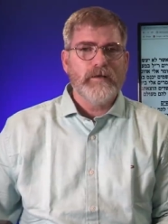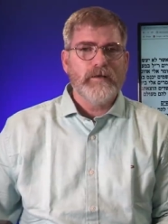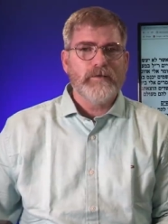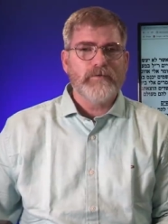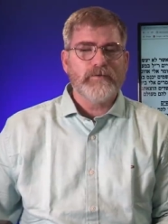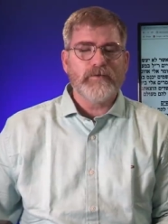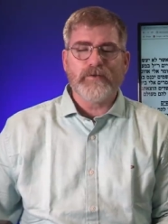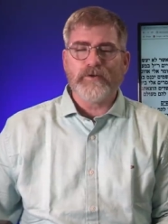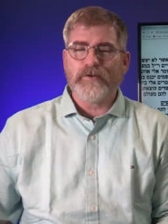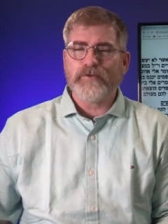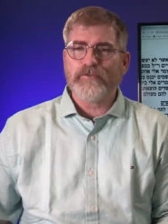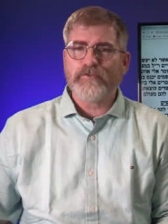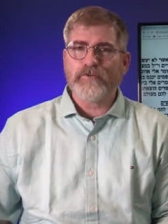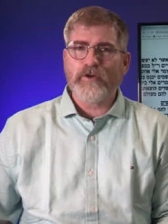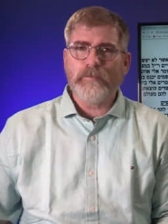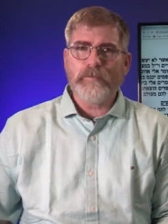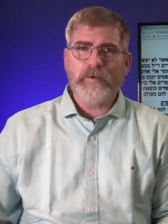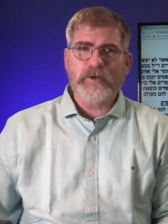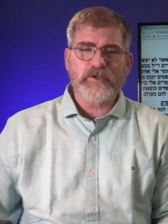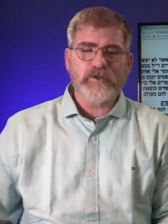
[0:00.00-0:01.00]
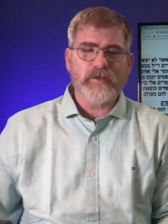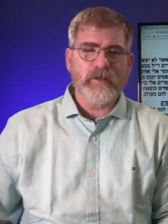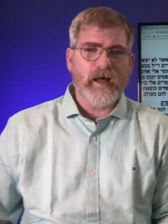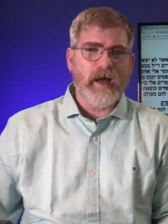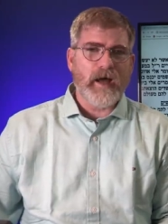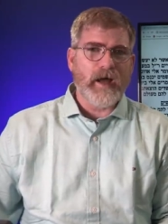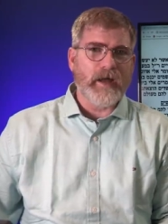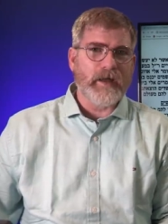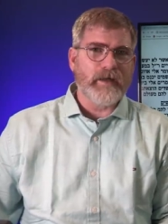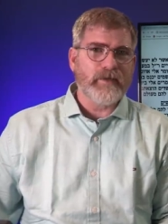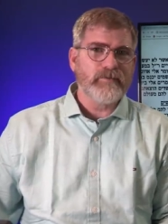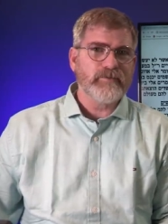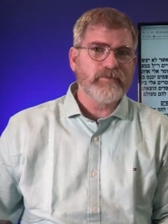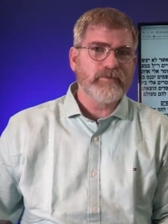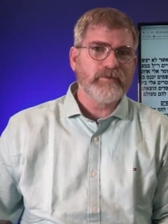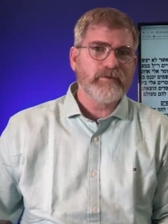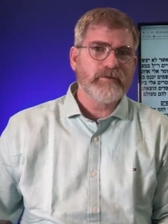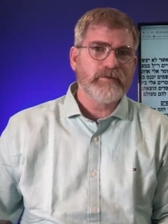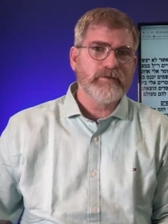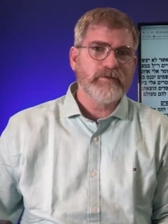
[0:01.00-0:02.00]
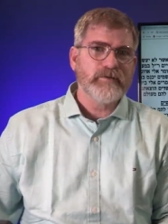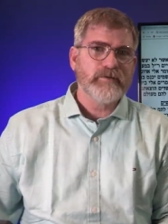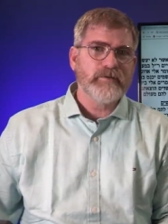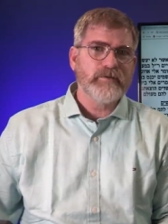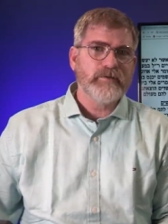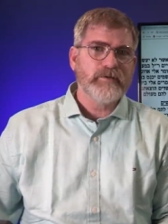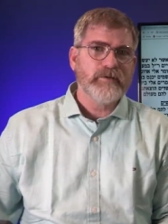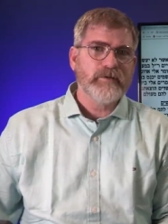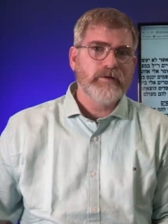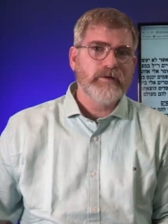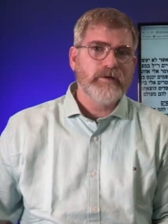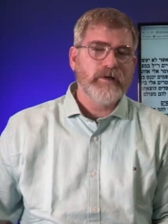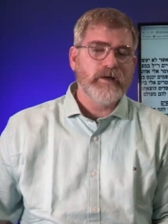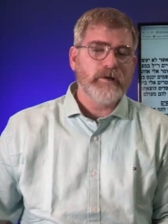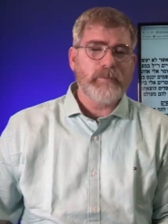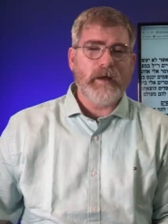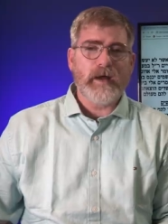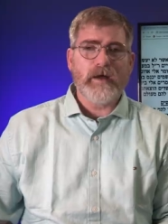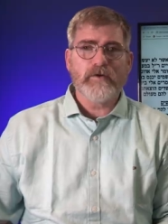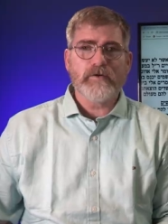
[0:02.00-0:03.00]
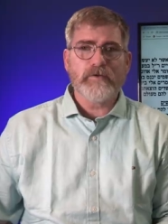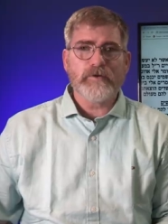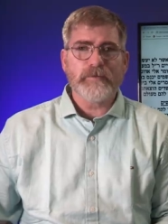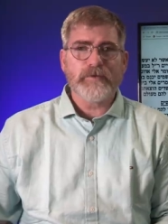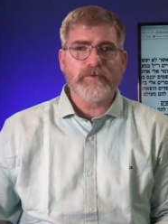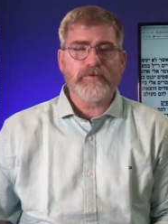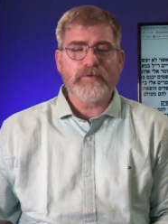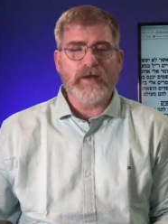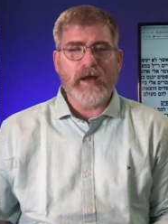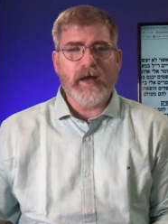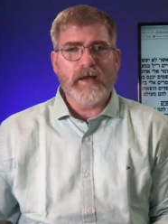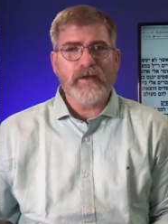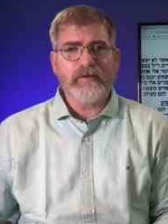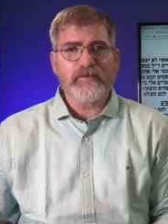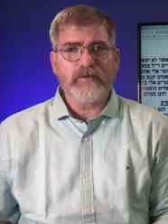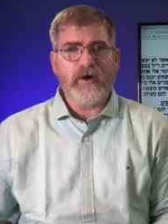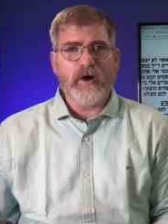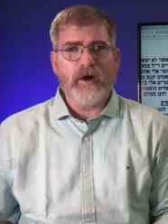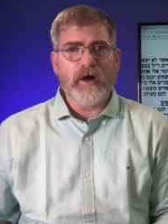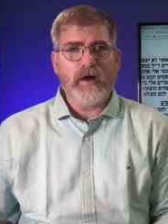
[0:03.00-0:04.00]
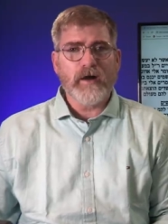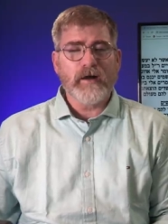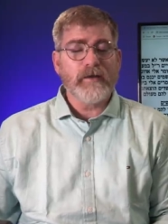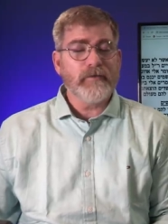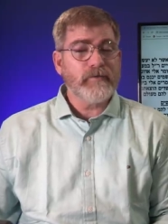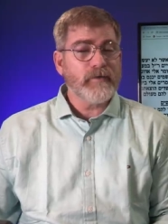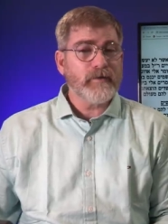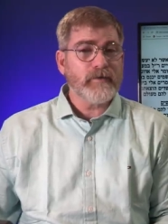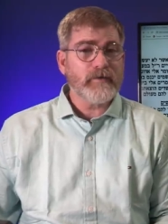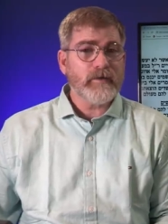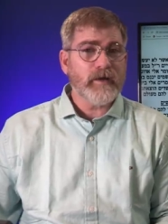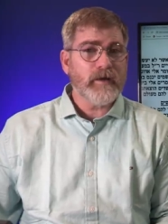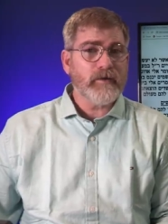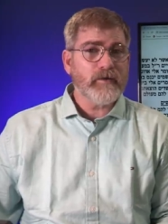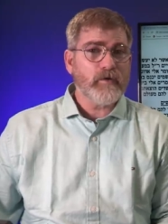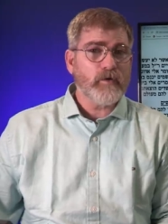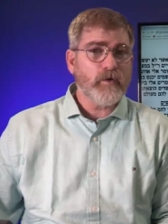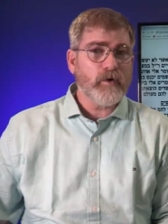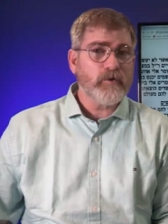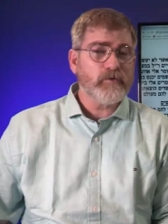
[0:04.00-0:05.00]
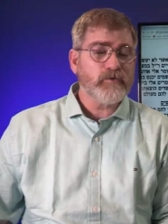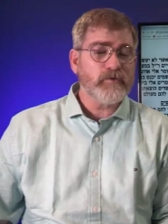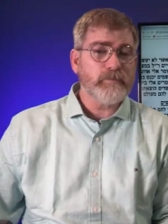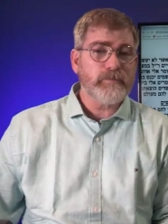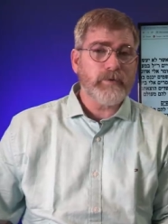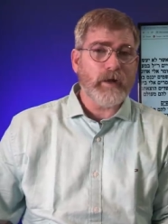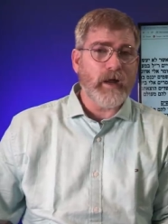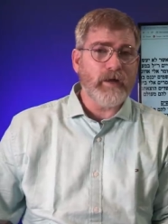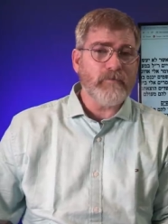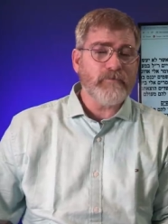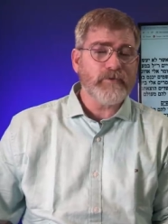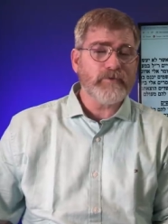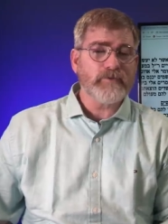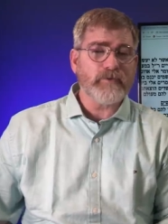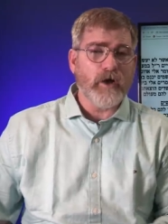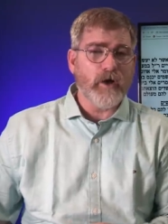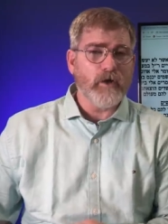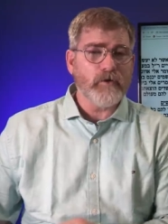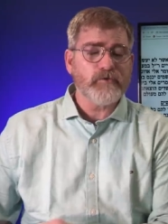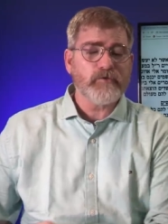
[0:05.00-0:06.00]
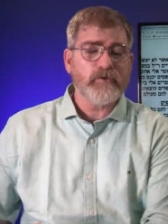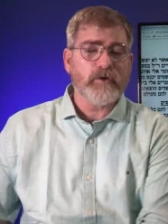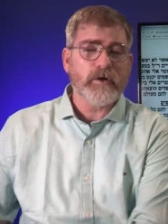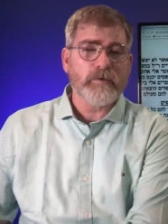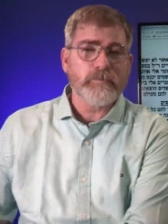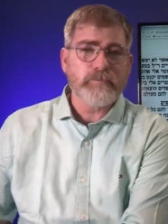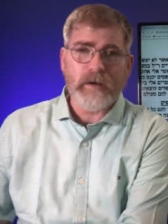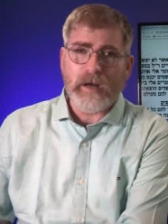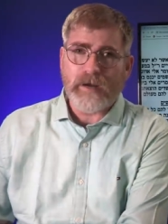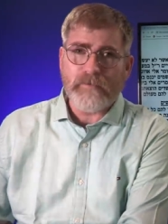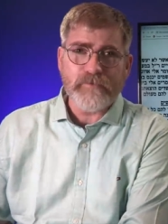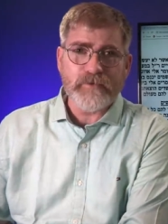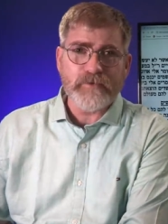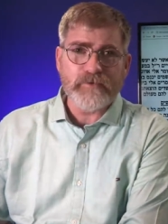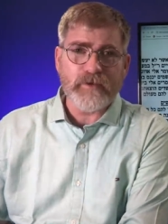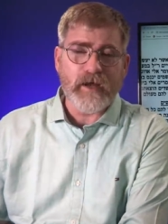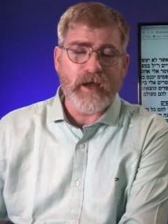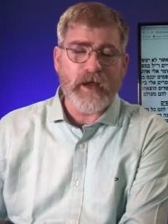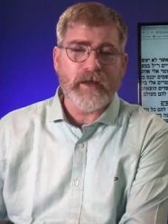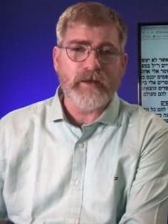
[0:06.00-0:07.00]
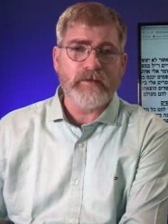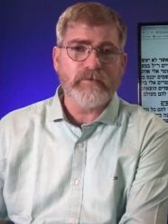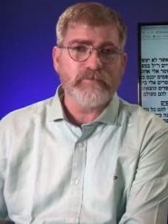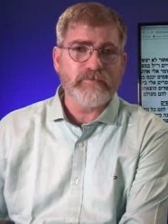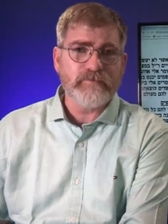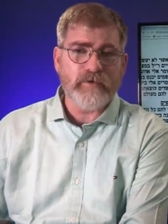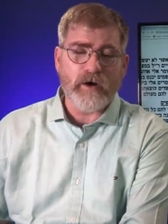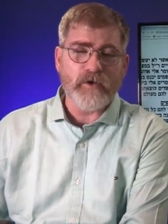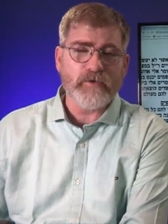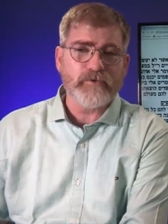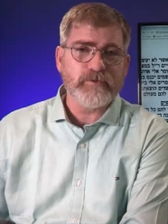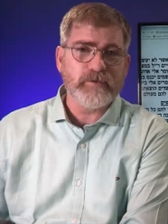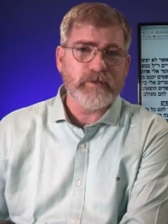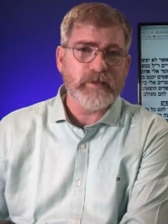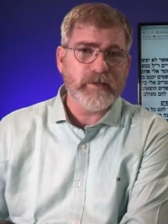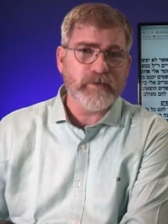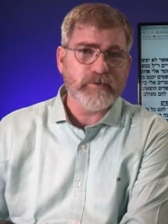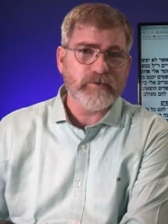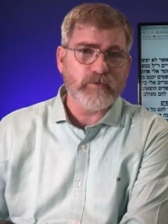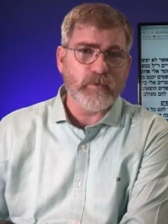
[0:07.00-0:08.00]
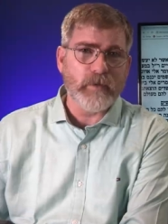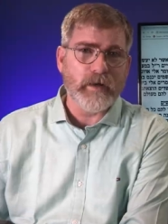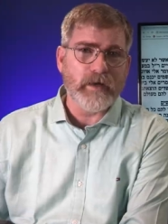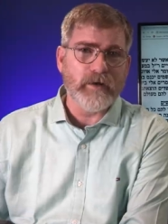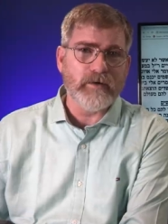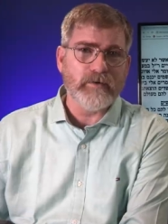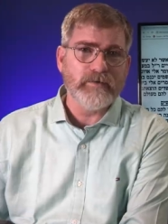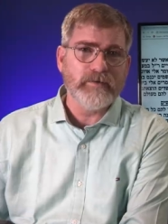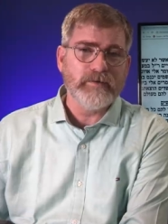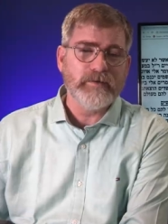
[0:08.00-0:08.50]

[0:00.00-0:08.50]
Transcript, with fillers: So there's so much lies about who the Messiahs are, and then of course the prophets also are prophesying falsely as well.